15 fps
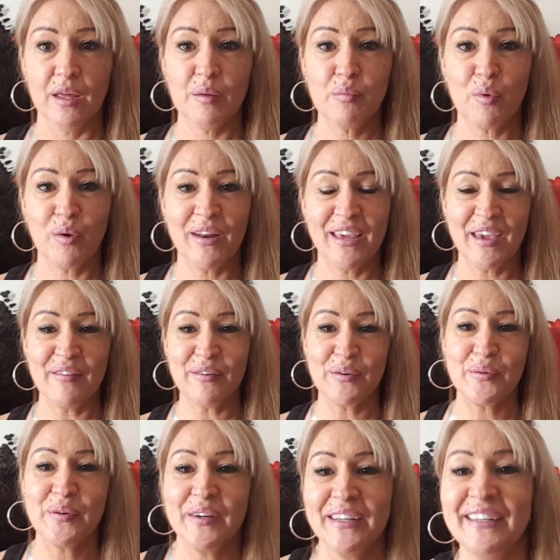Good morning,
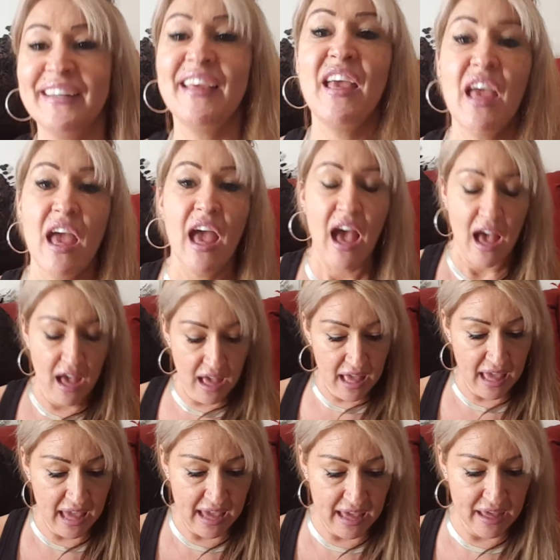everyone. I
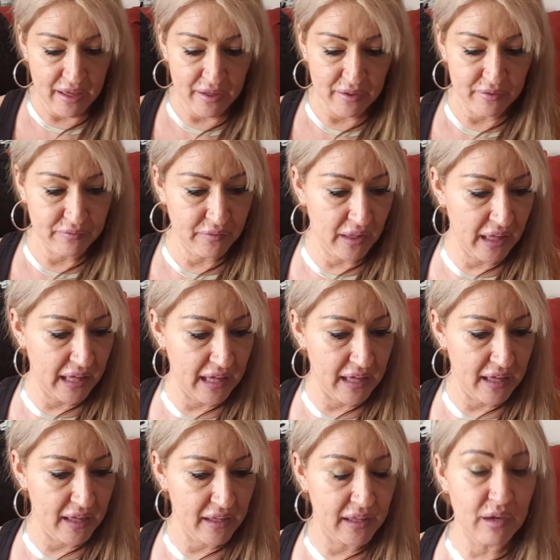have
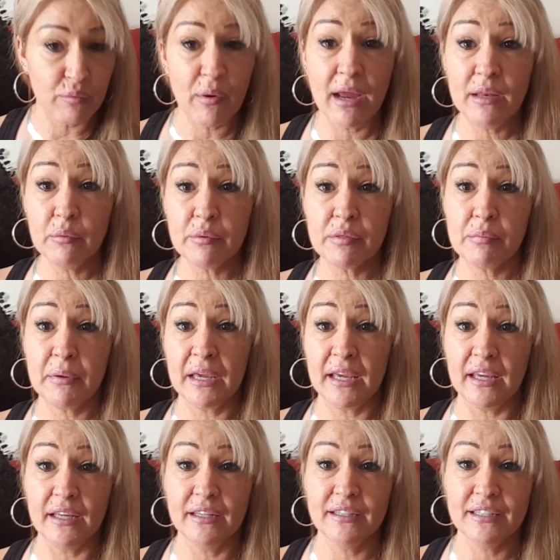a get ready with
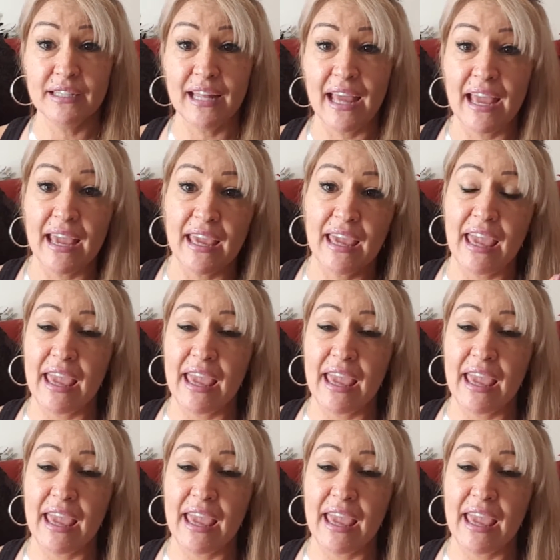me today,